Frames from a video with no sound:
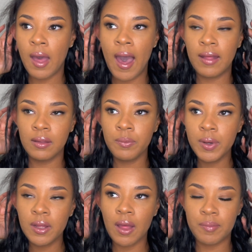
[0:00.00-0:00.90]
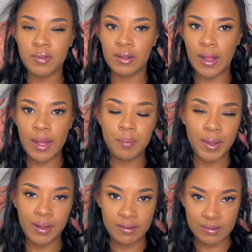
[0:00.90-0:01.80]
when it comes to like
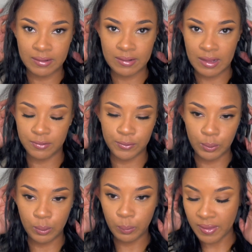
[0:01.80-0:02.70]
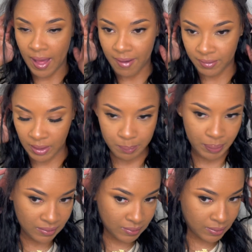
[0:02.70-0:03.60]
being successful with having a
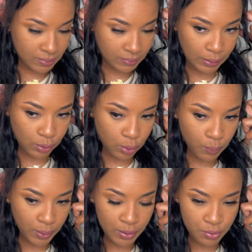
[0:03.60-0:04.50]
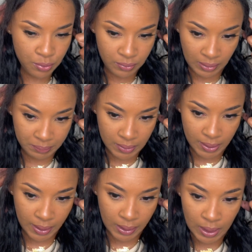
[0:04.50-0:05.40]
business, like, you want to do
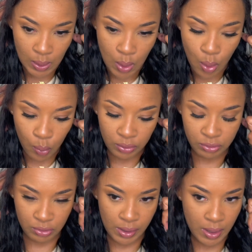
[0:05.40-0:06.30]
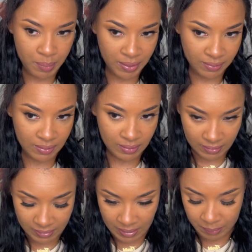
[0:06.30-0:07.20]
something or start a business in
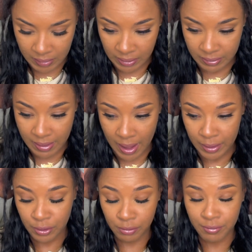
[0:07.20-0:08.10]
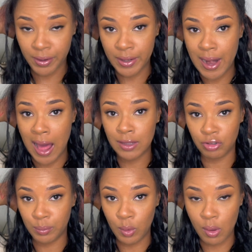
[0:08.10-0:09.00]
something that you're very
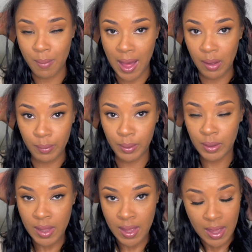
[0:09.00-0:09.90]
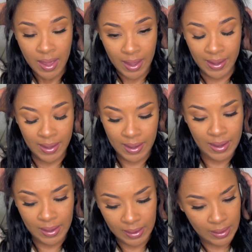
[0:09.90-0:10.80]
knowledgeable about
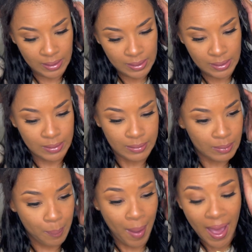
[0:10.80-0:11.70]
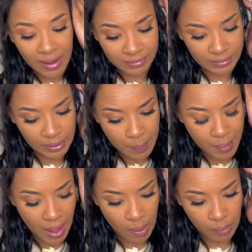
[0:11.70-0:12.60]
and passionate
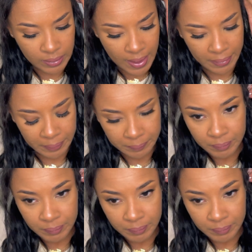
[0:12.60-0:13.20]
about. Like,